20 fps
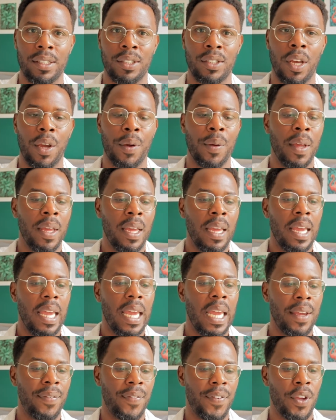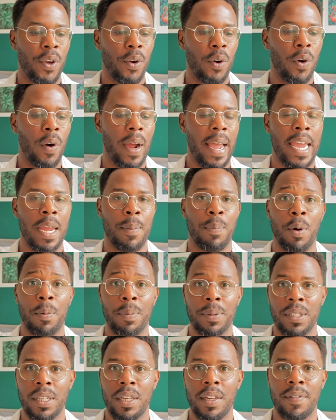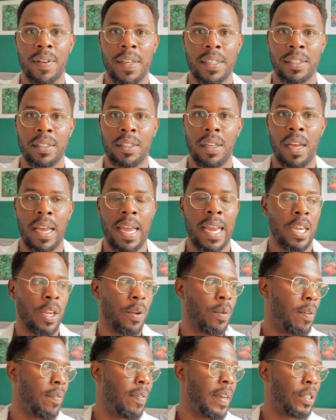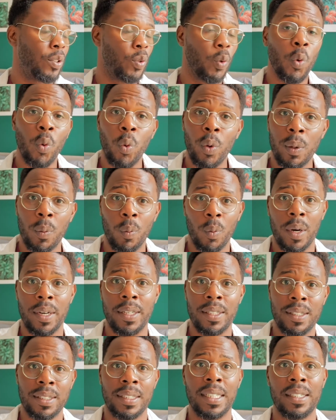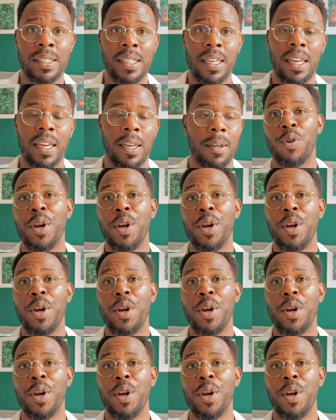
So if you're a property investor and you invest all in one city,